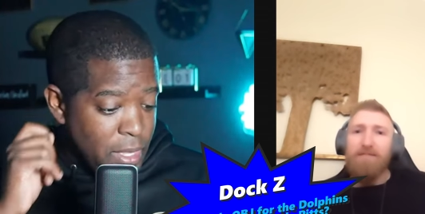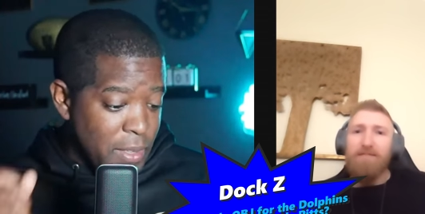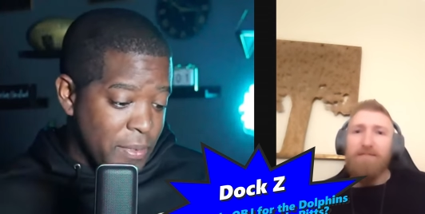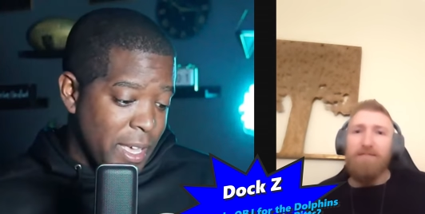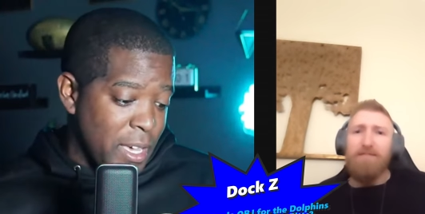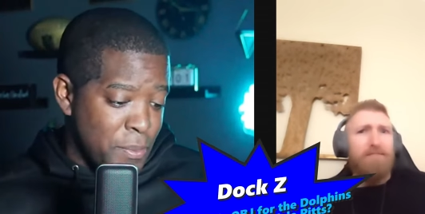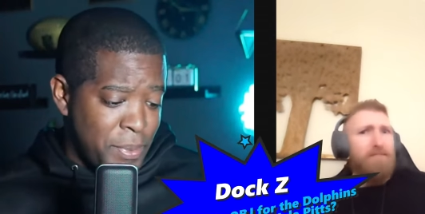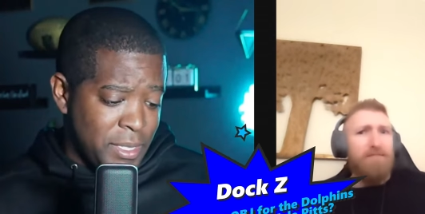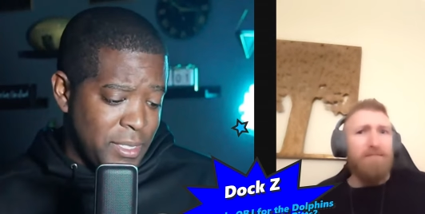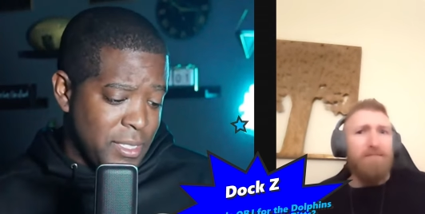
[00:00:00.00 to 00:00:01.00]
Speaker 1: if Kyle
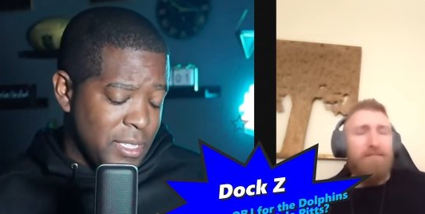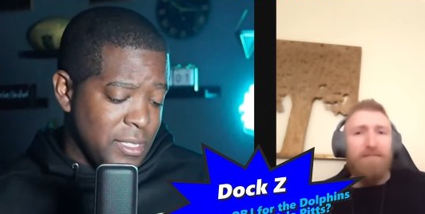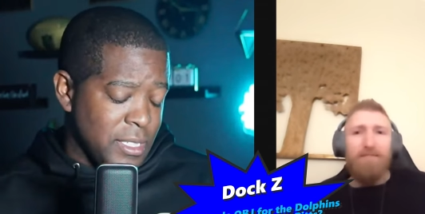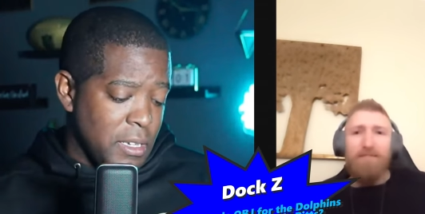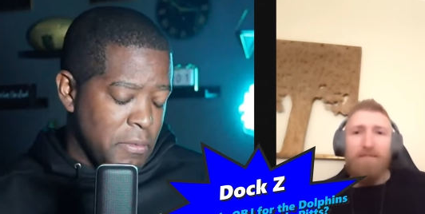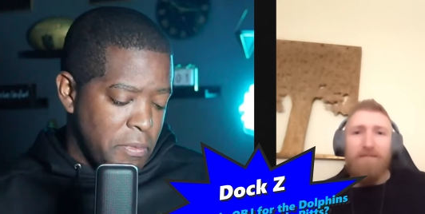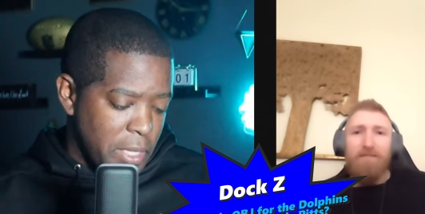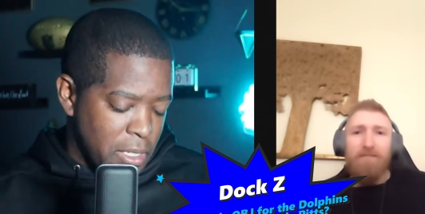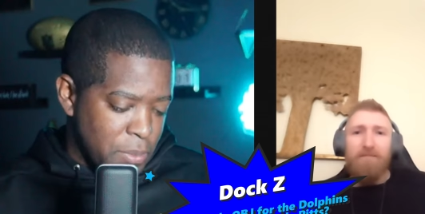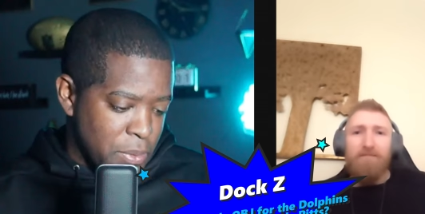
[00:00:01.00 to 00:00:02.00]
Pitts is
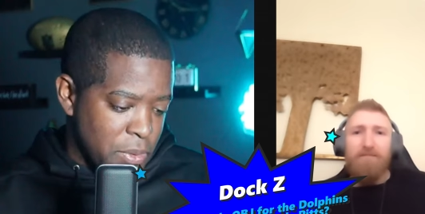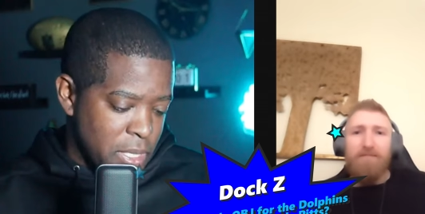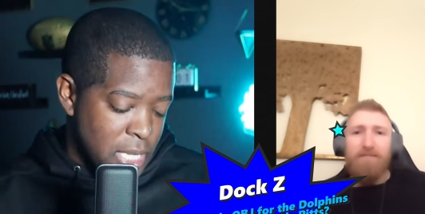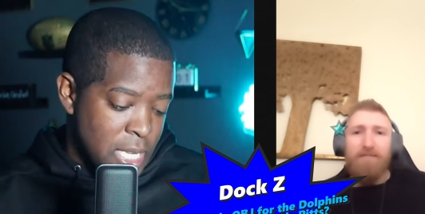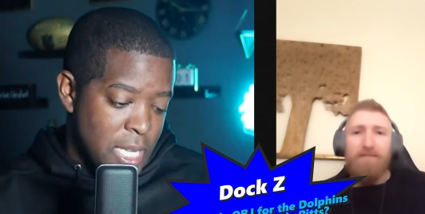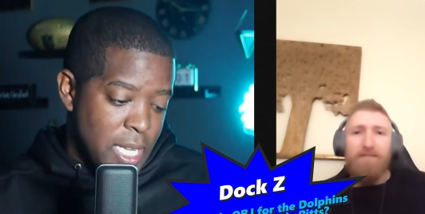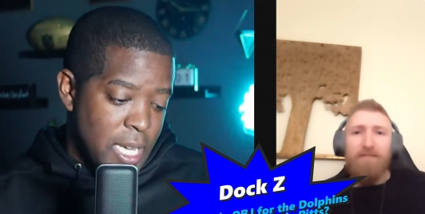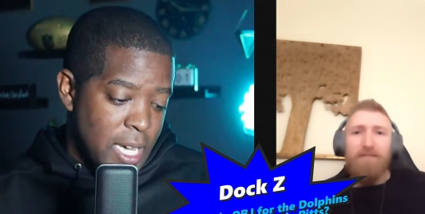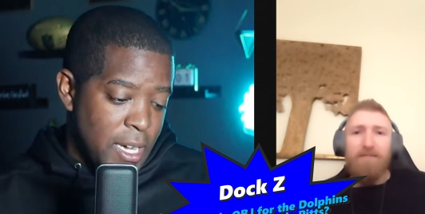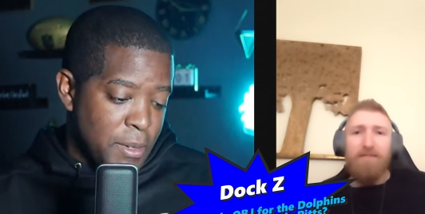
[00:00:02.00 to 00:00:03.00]
available?"
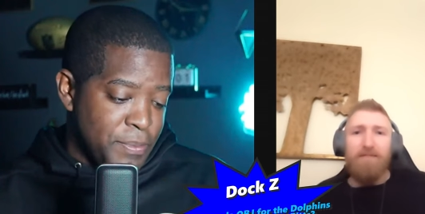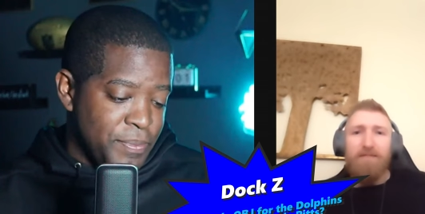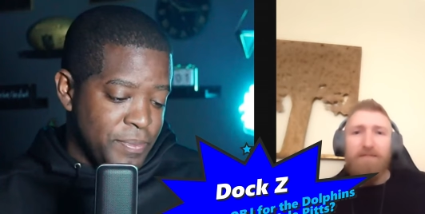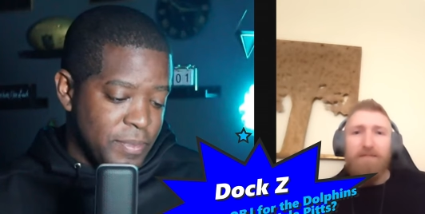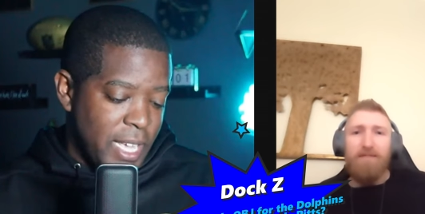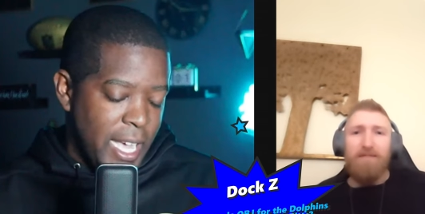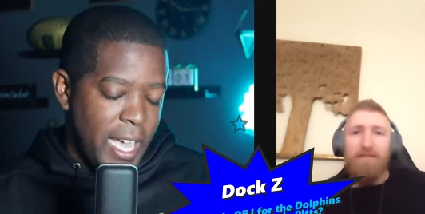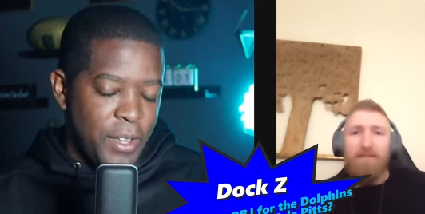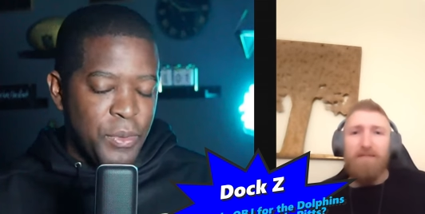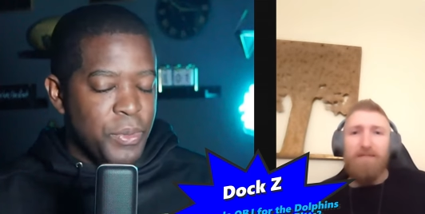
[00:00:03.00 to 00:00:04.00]

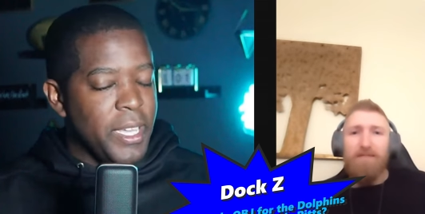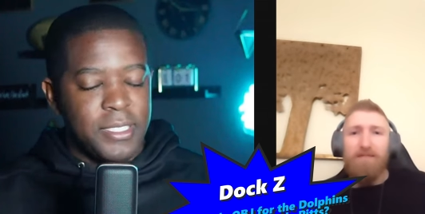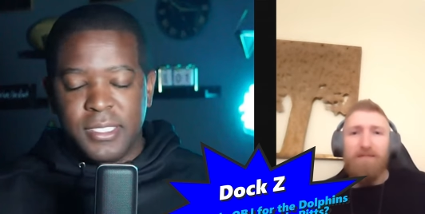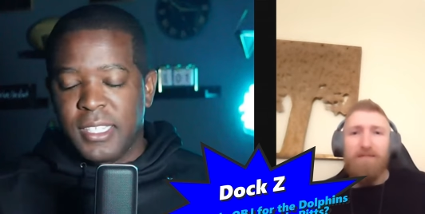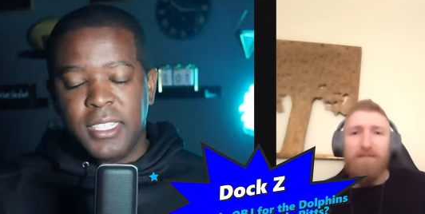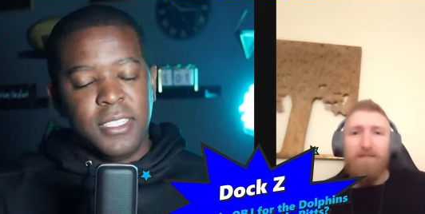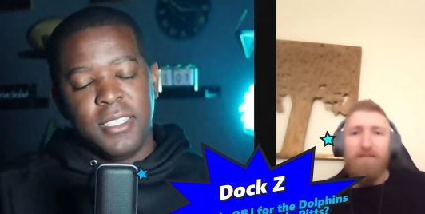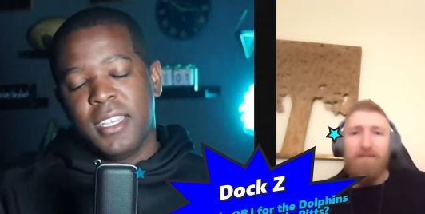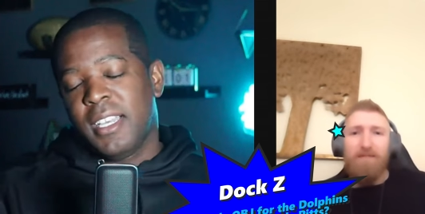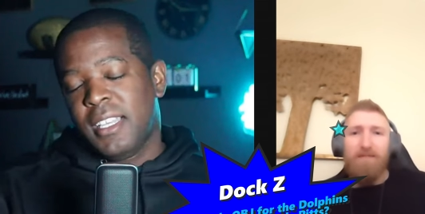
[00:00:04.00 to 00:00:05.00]
I do not see.
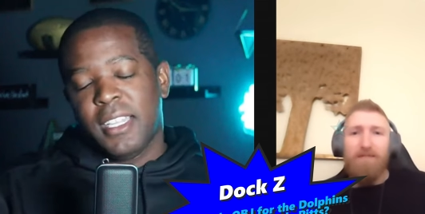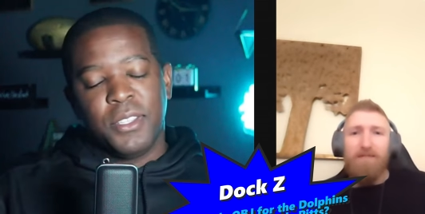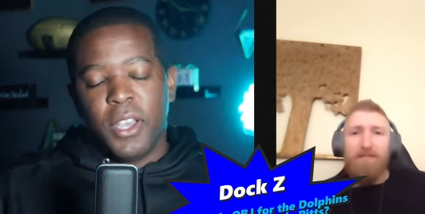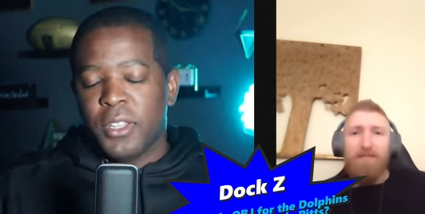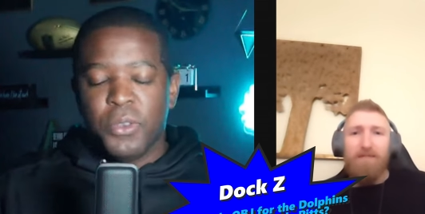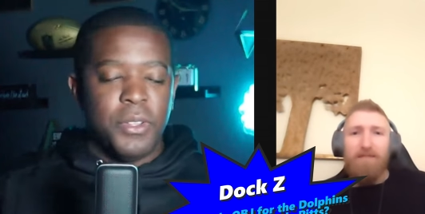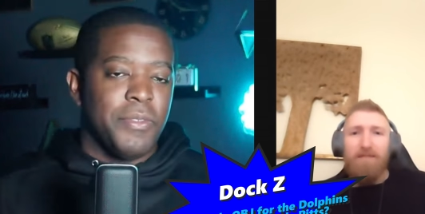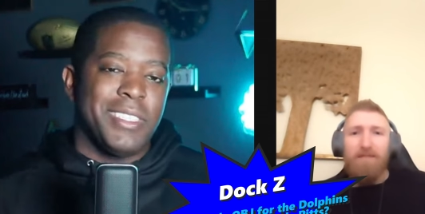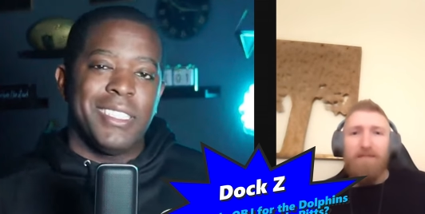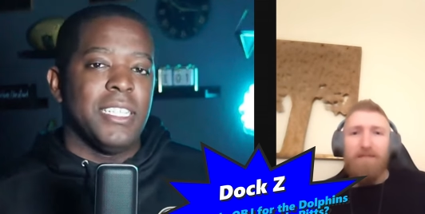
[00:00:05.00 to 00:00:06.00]
I don't
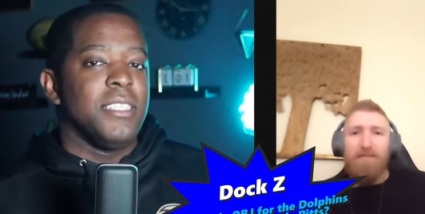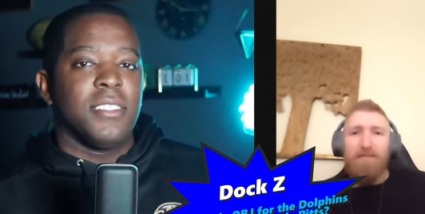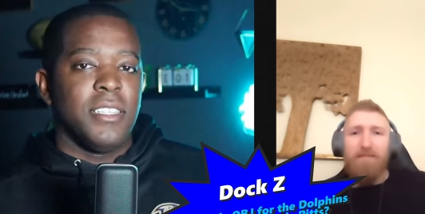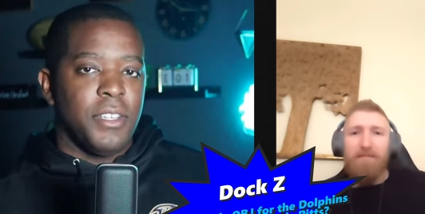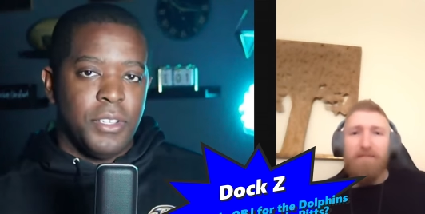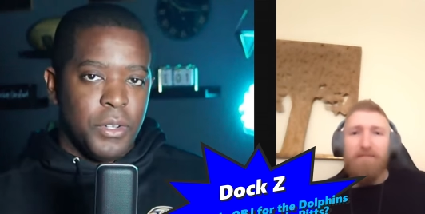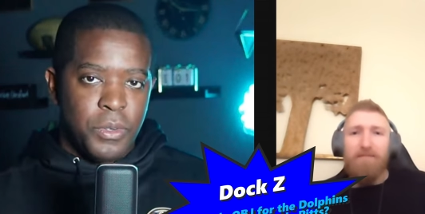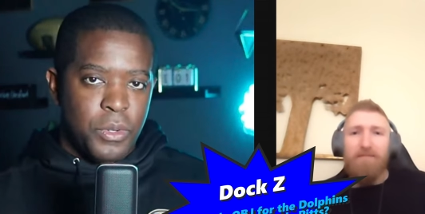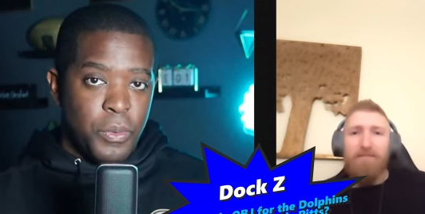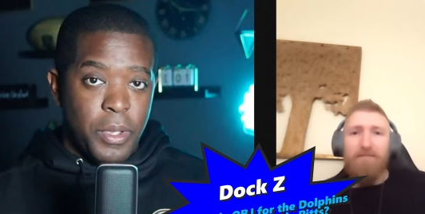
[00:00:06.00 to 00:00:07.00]
envision any scenario
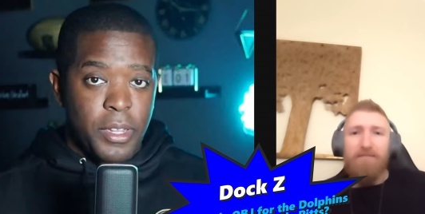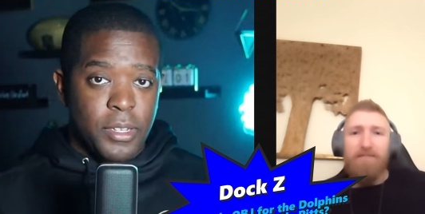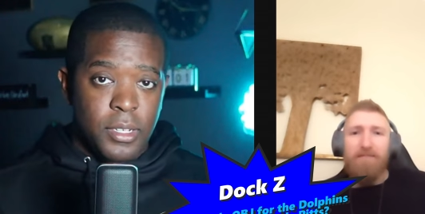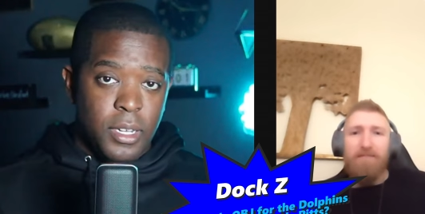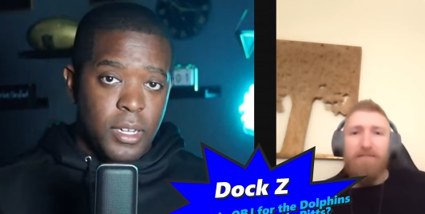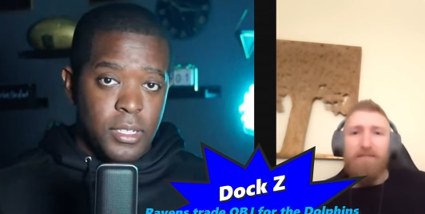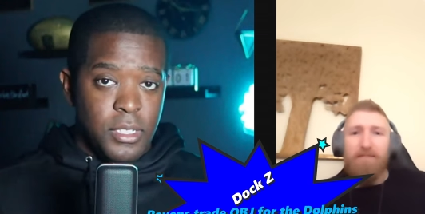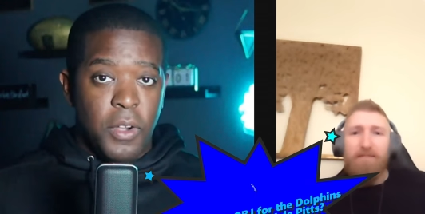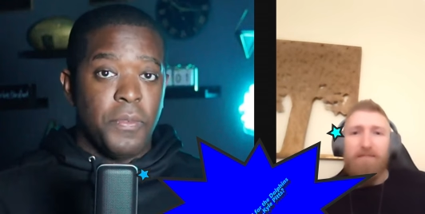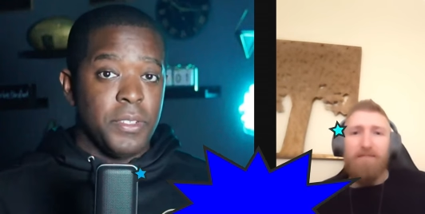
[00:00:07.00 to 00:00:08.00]
where a
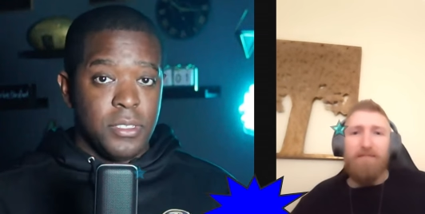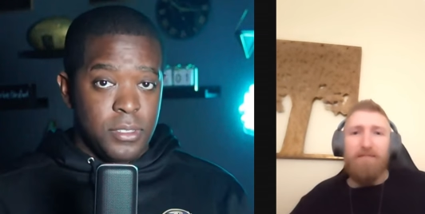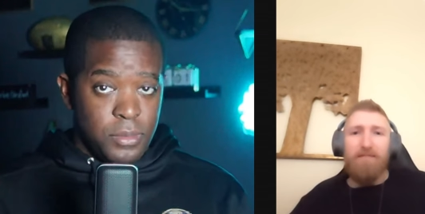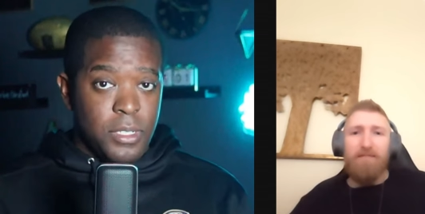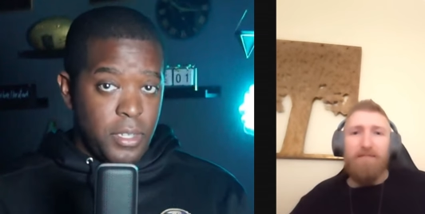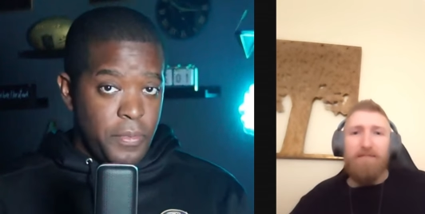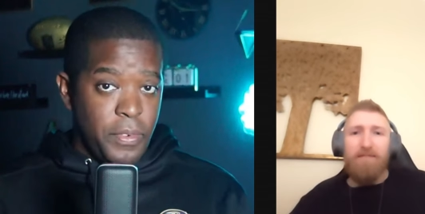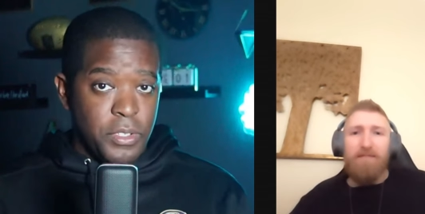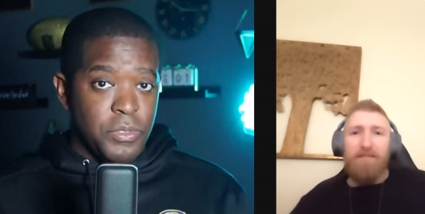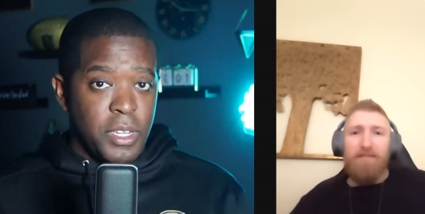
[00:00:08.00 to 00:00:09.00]
Dolphins, one of their
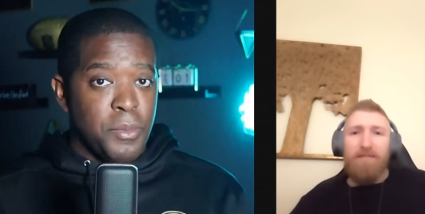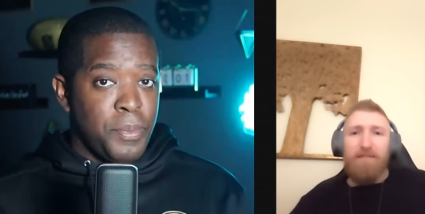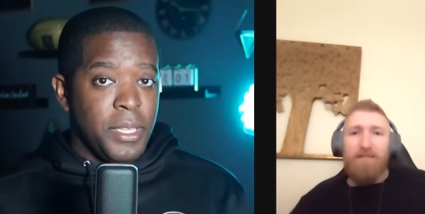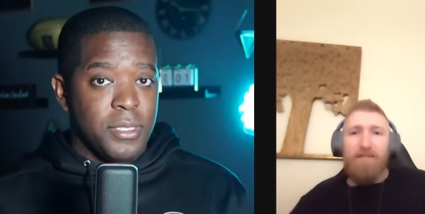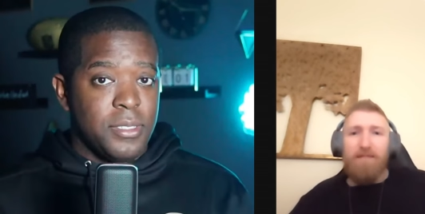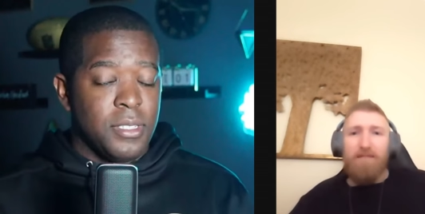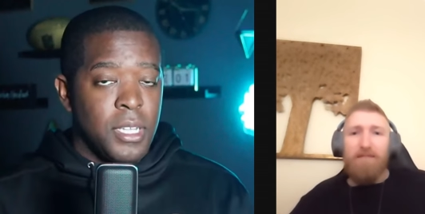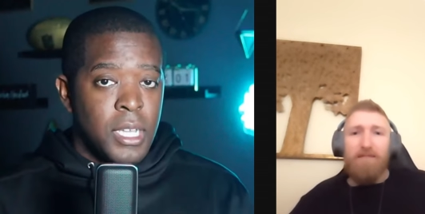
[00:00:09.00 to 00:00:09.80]
first round picks.